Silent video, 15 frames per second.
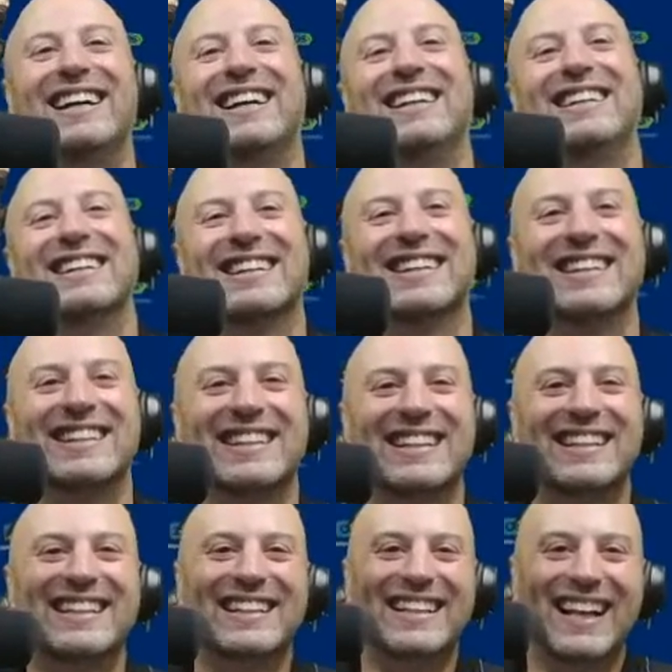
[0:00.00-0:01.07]

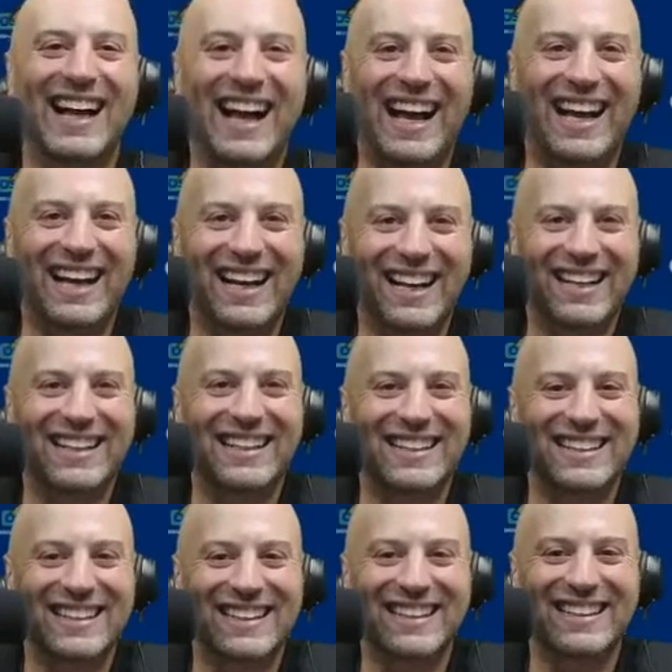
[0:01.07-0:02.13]

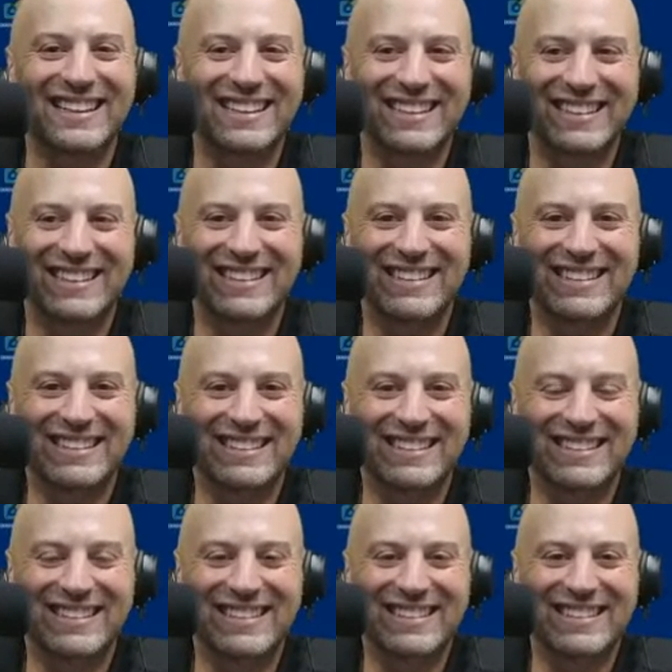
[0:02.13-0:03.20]

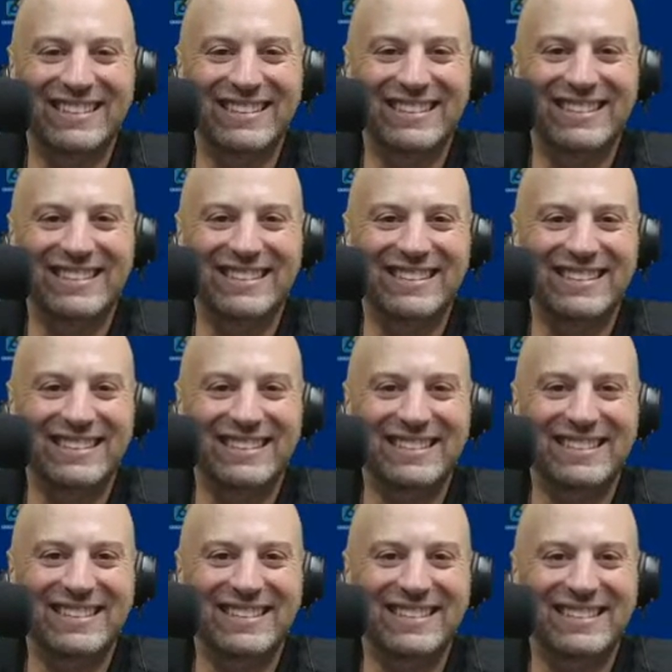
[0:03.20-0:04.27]

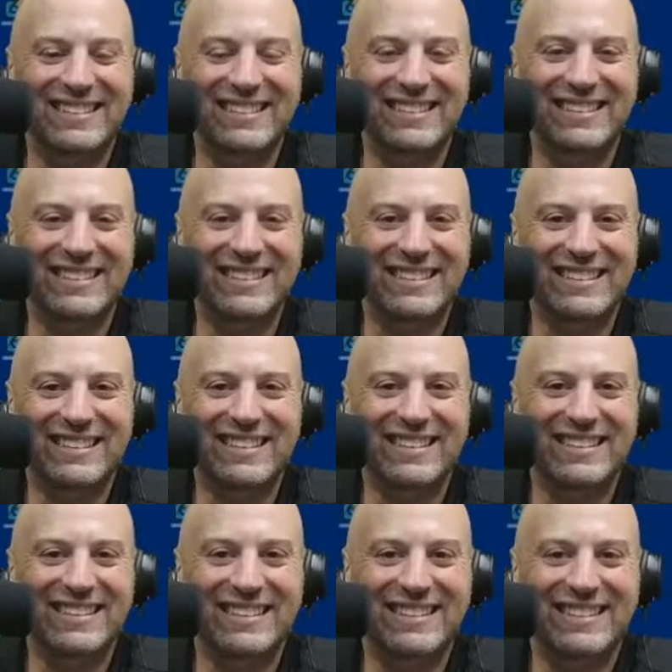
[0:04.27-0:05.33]

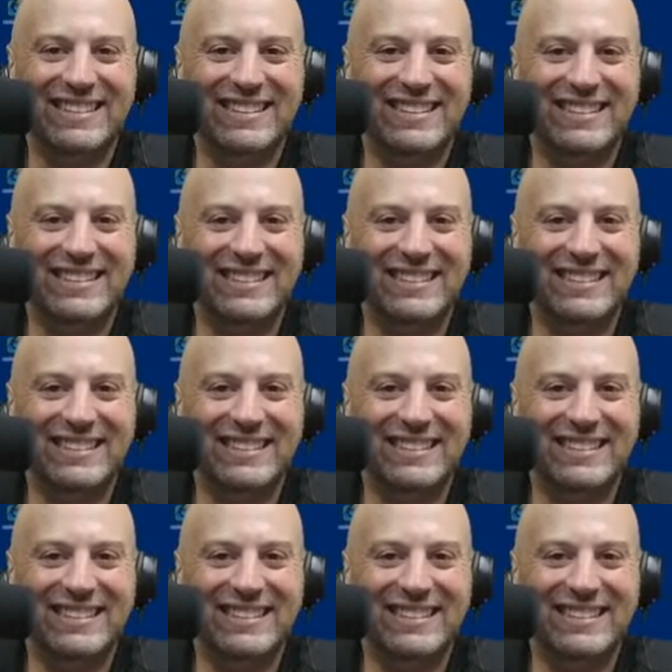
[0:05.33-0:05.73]
No words are spoken by the person on screen.